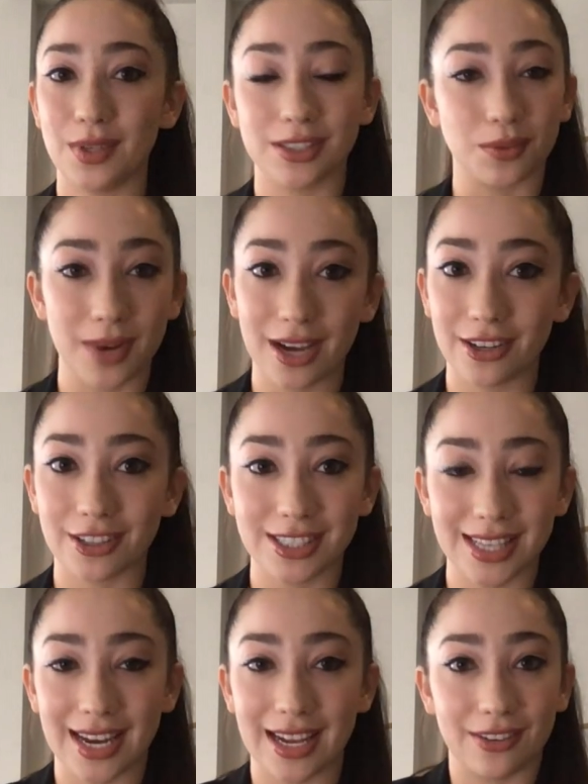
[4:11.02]
was a record
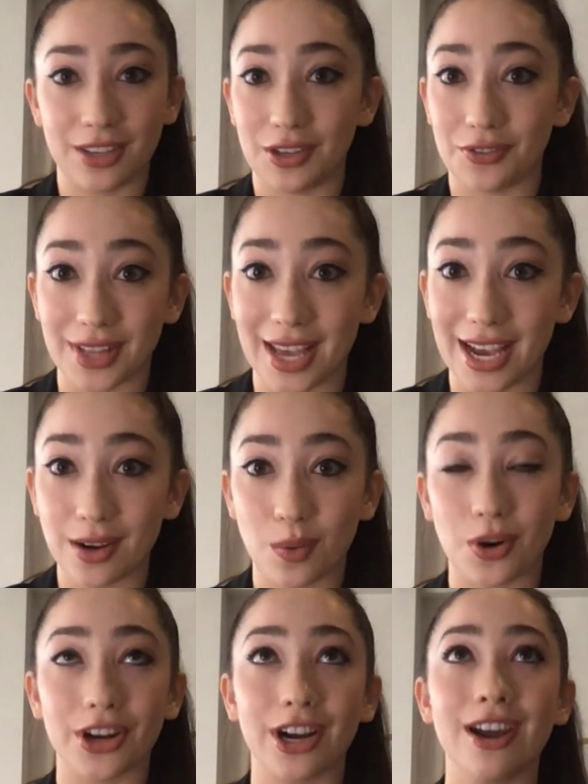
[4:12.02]
setting, you know, for that
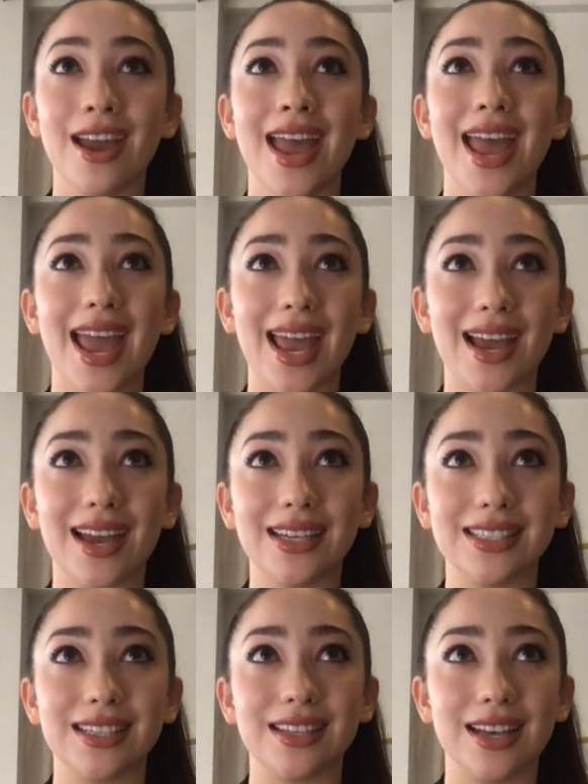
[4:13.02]
quarter.
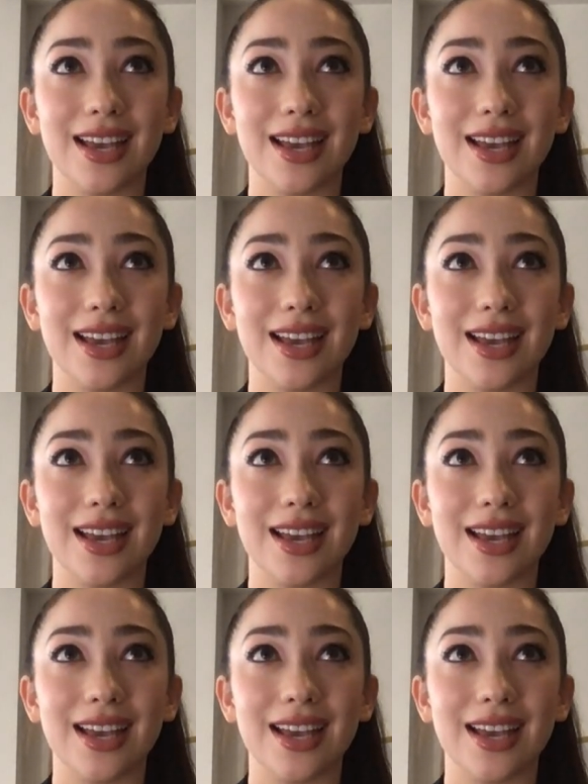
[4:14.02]
And